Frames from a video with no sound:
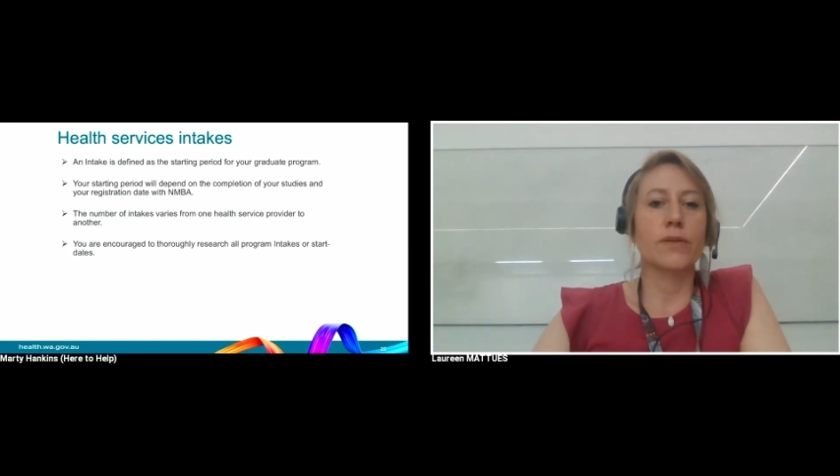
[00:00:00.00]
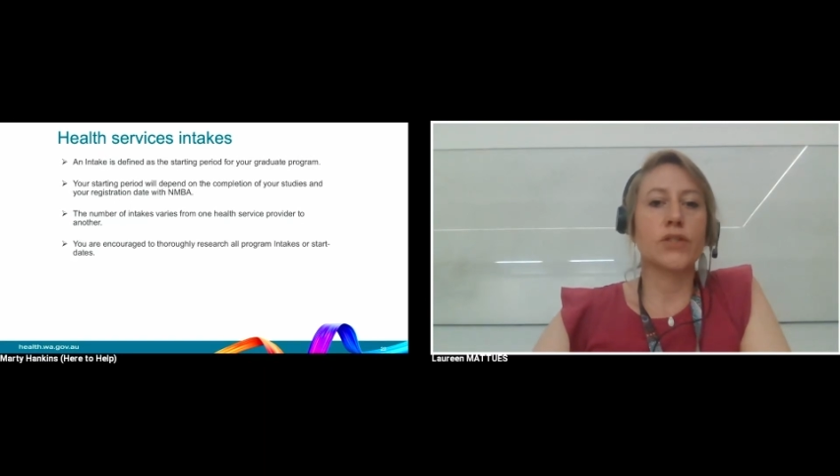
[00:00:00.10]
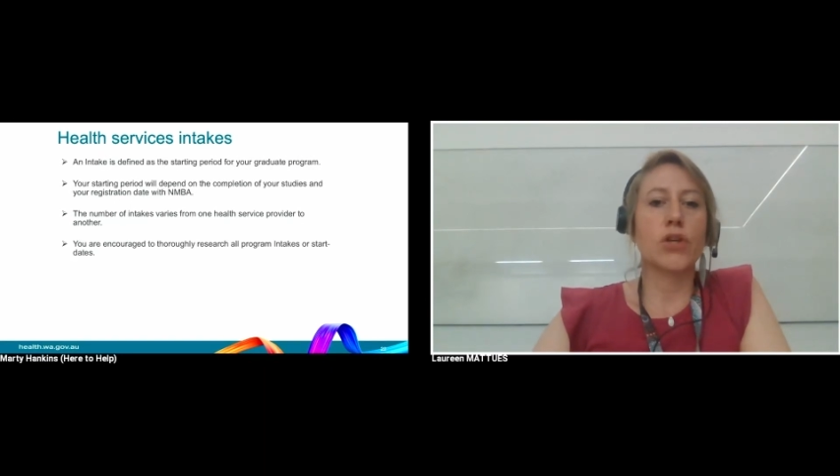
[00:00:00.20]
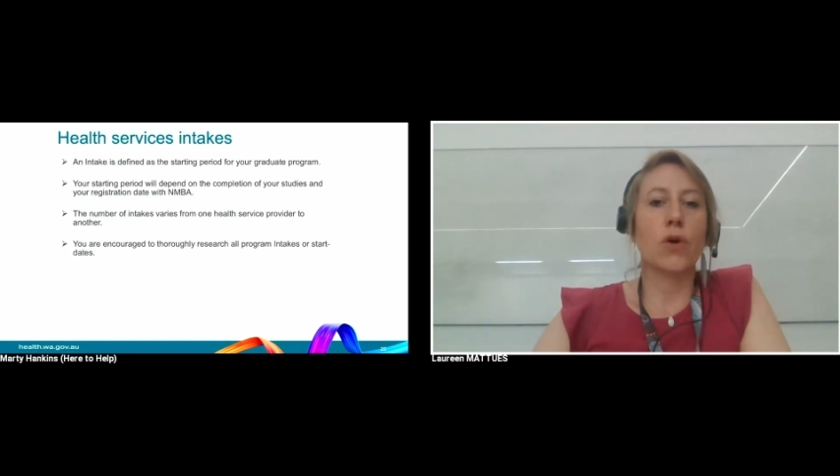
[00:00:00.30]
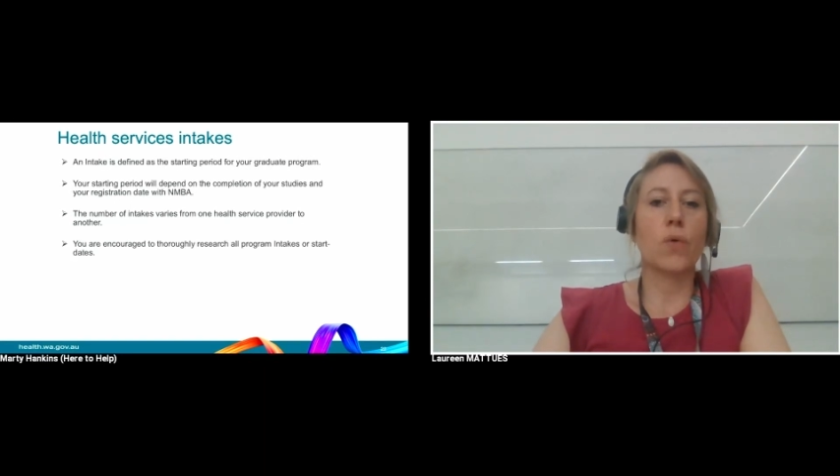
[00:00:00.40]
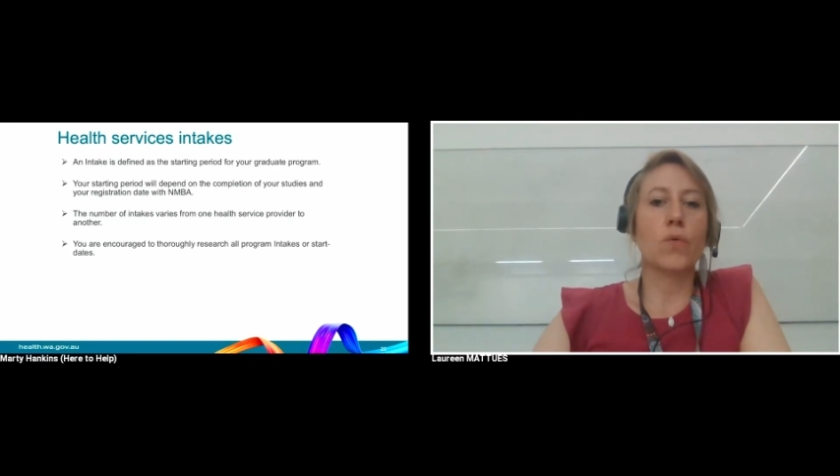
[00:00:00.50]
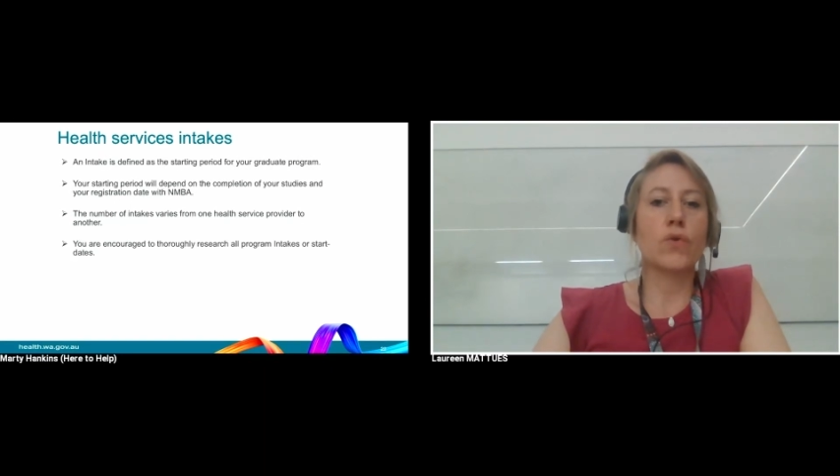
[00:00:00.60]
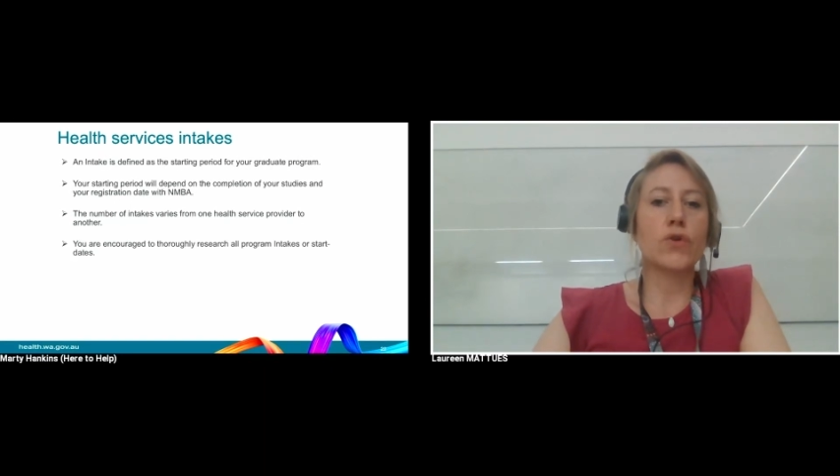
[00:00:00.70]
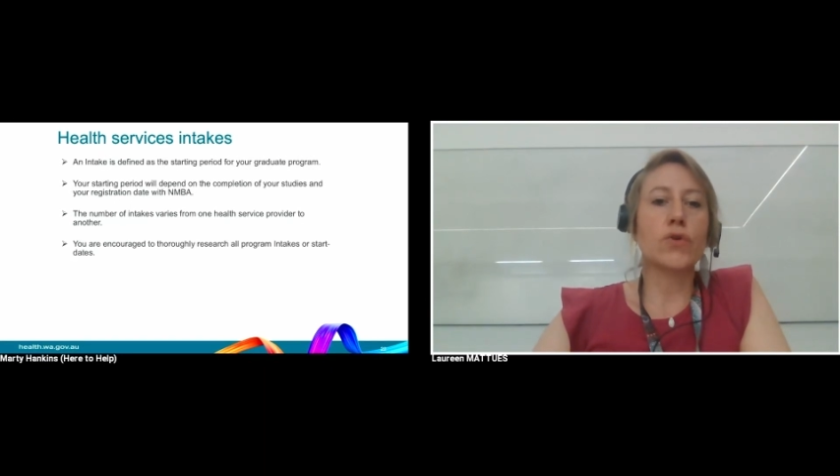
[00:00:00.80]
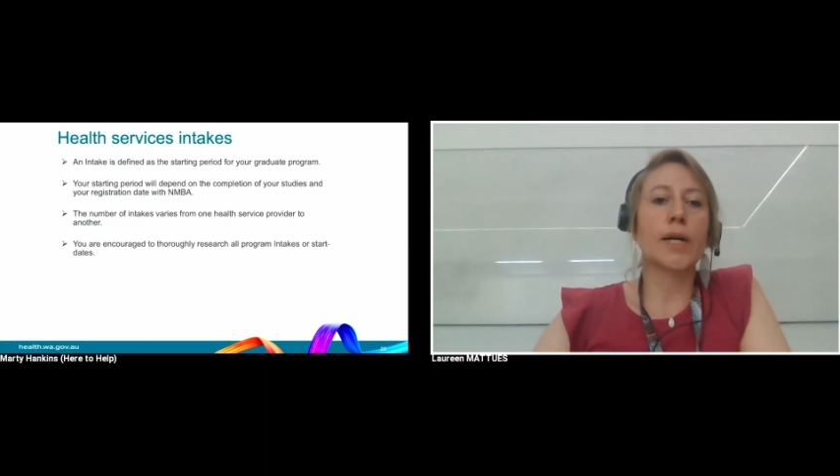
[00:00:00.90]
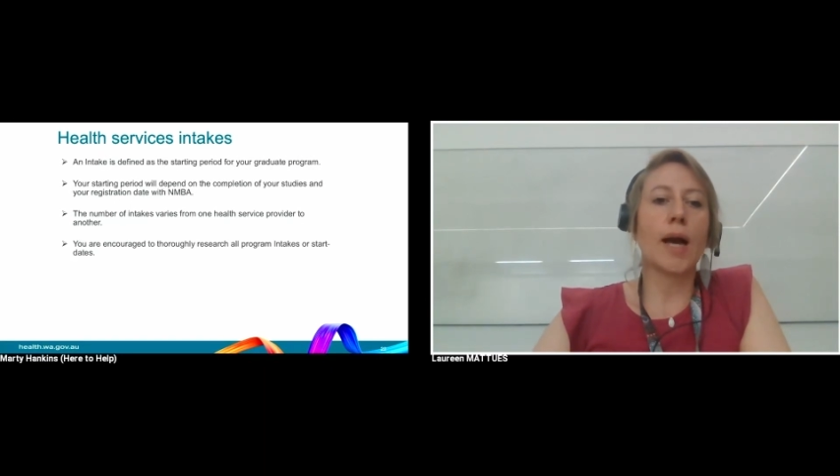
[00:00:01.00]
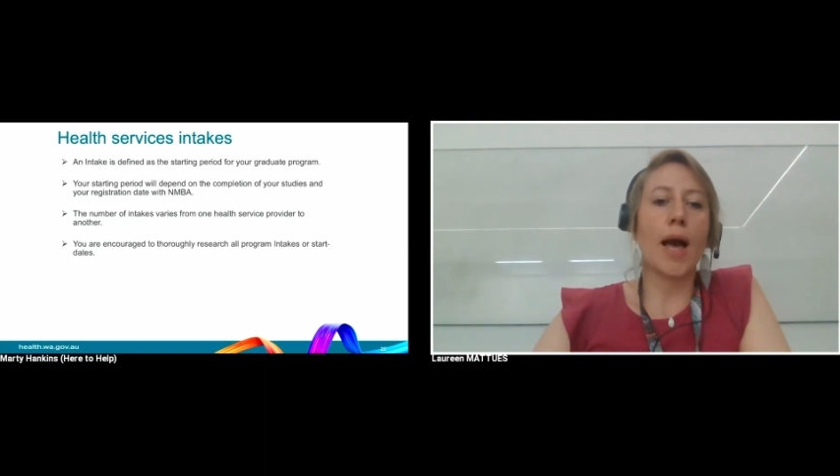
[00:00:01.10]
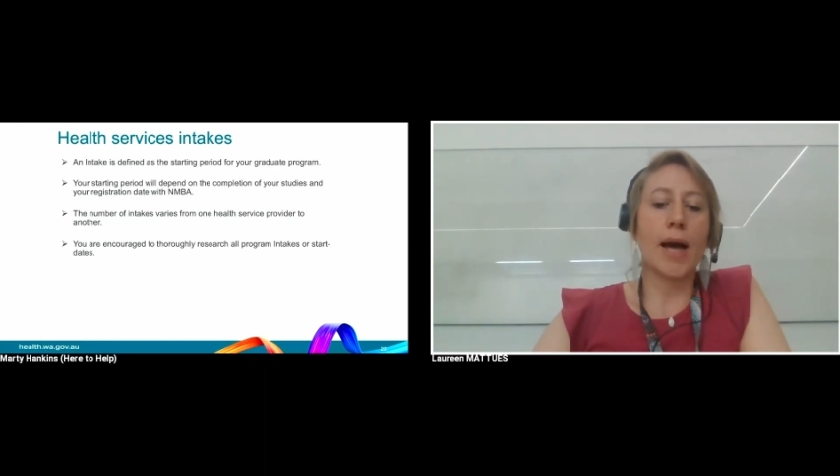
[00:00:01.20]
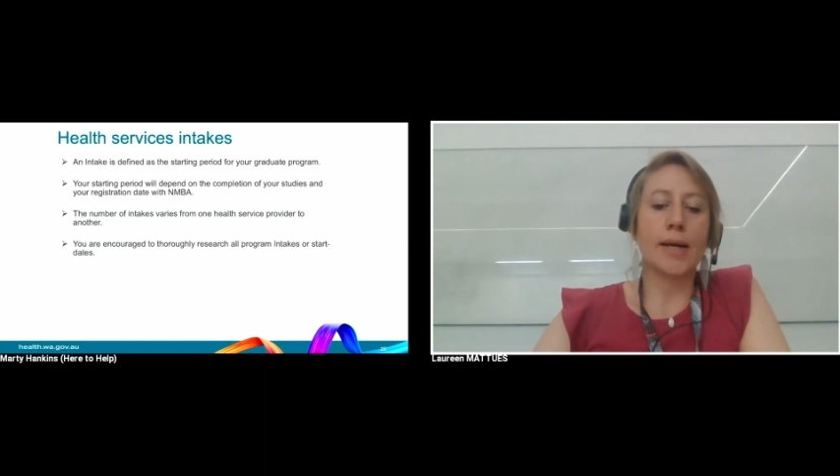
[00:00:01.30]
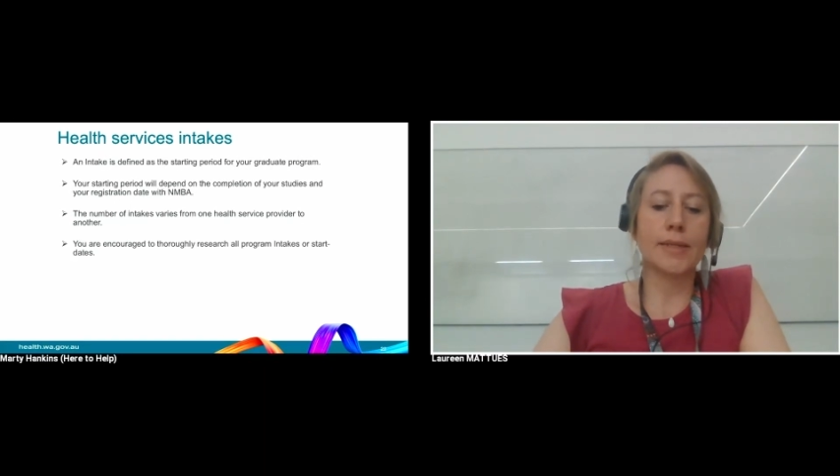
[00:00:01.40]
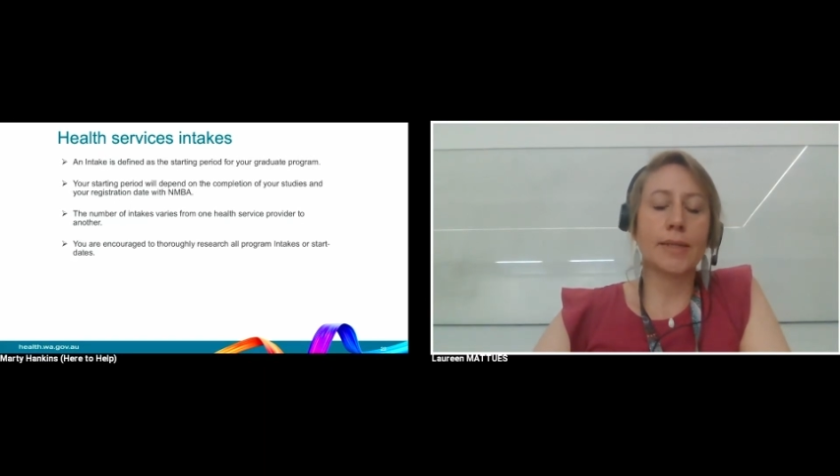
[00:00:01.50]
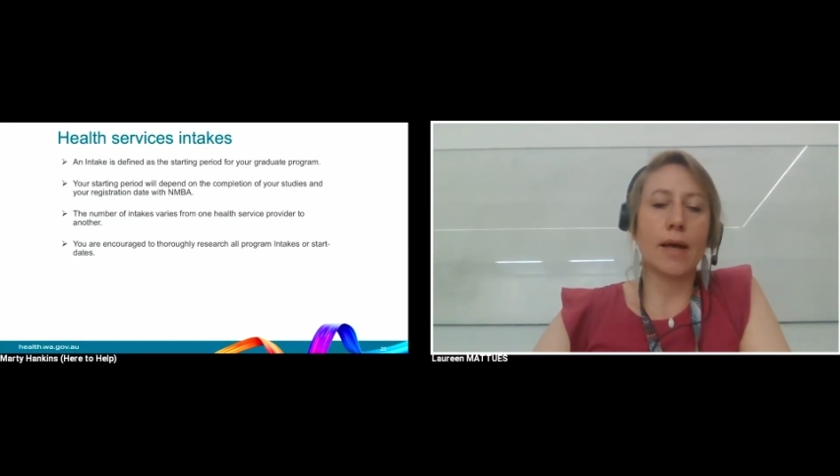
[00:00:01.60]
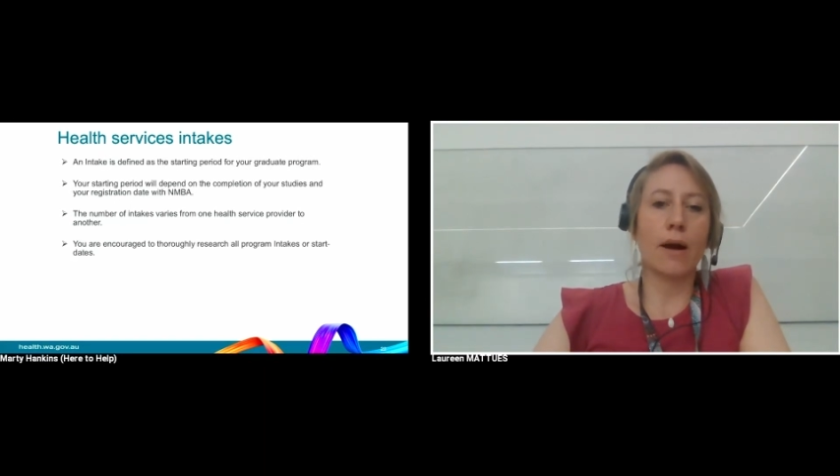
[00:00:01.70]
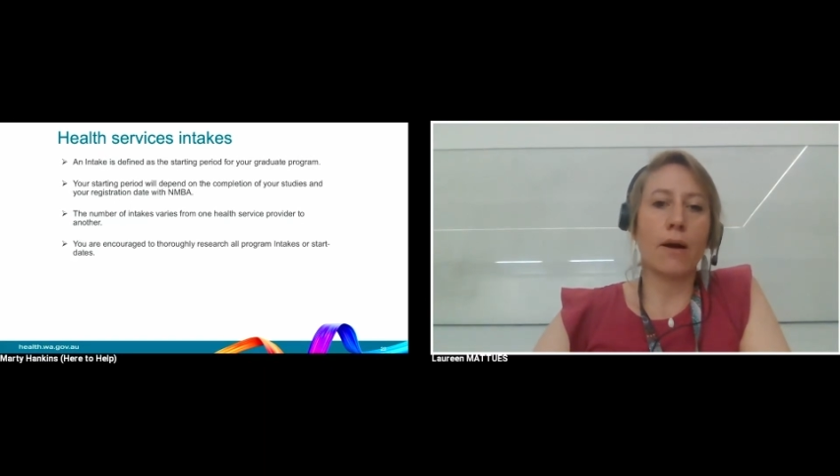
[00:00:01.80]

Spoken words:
So look at